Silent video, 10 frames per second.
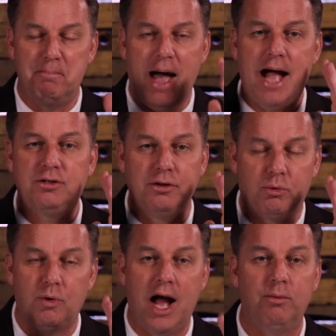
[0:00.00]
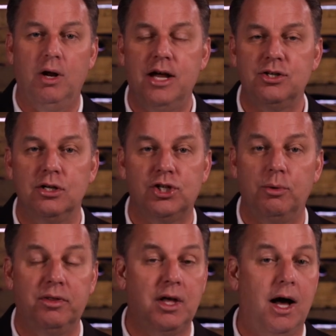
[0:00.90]
back to the right
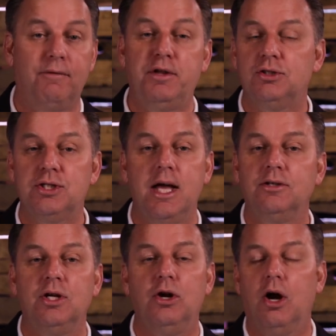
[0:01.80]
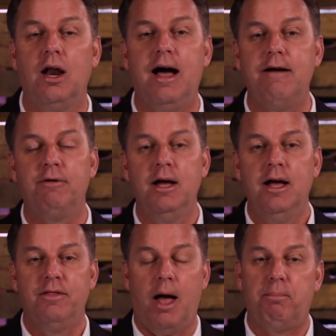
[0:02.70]
relationship with God? If there's things in your life
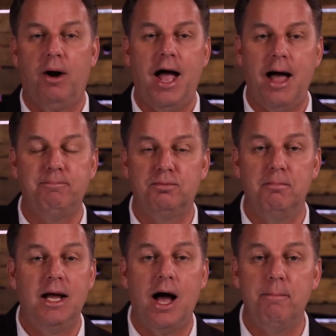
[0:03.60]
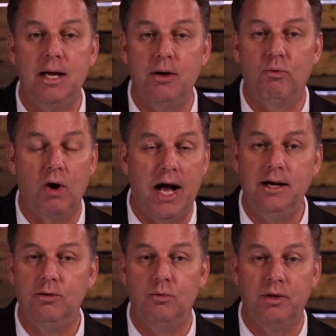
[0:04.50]
that perhaps may not be
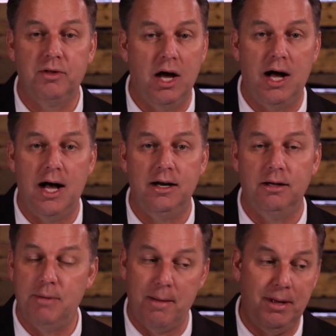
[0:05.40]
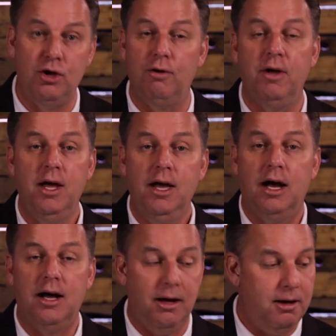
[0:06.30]
right with God, and maybe you've
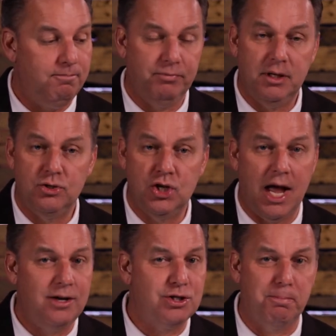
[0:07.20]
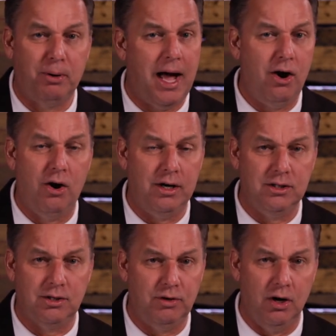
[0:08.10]
changed the
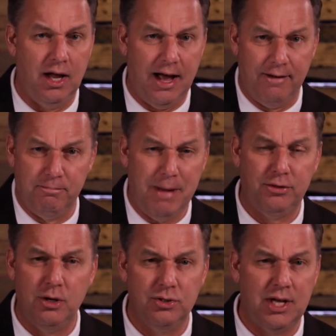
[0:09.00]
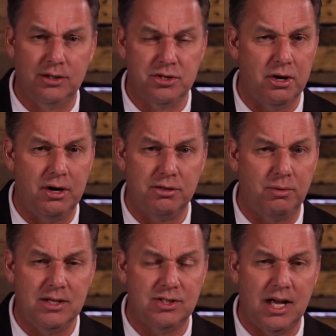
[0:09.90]
priorities of your life. Matthew
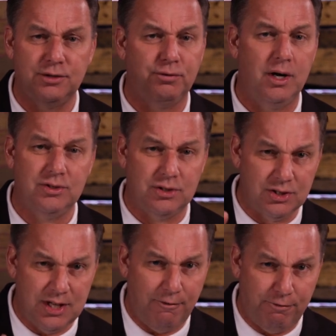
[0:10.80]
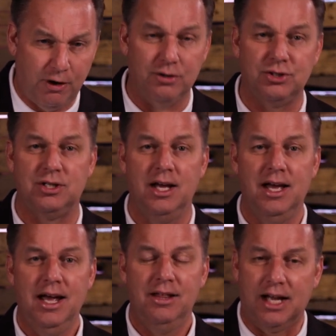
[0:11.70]
6:33 says for us to seek first
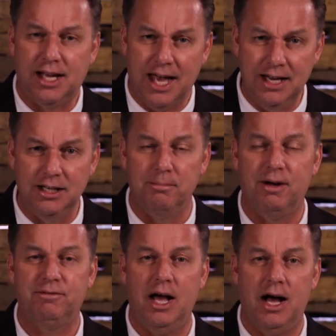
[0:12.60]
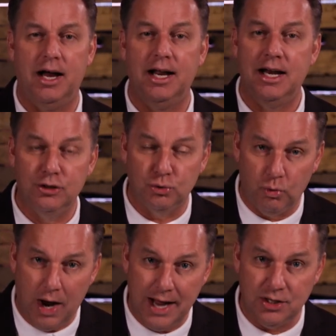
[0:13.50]
the kingdom of God and his
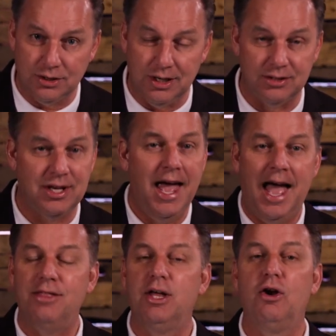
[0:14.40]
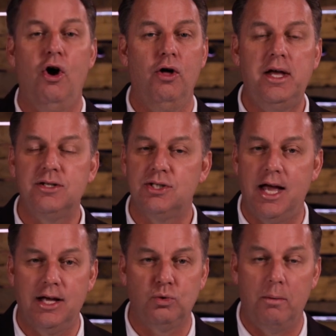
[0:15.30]
righteousness, and then all these
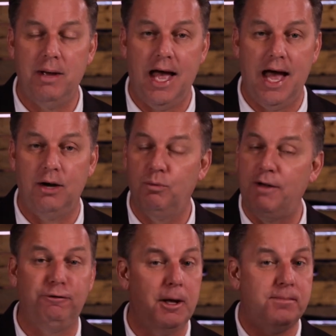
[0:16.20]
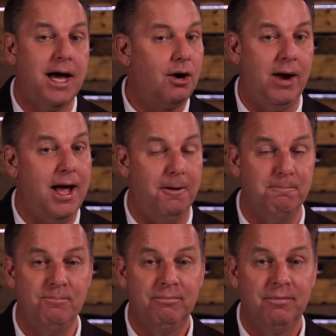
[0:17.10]
things will be added. We flip that
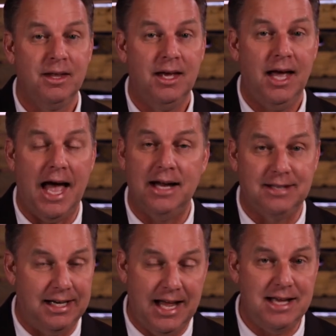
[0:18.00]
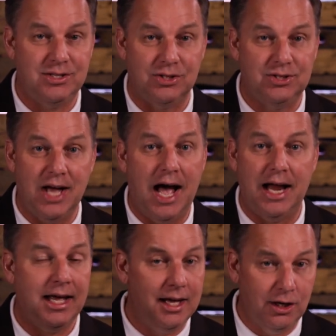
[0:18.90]
around, and today's
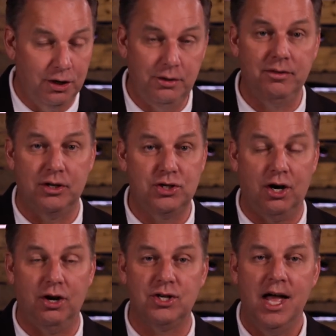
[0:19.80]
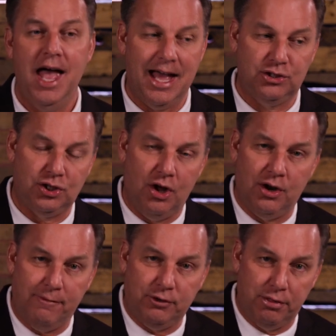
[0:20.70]
society, including the church, has
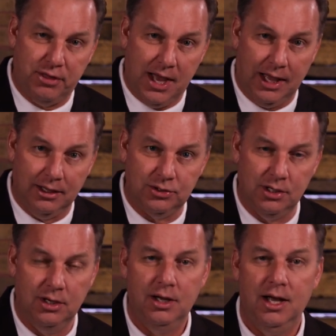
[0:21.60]
sought after things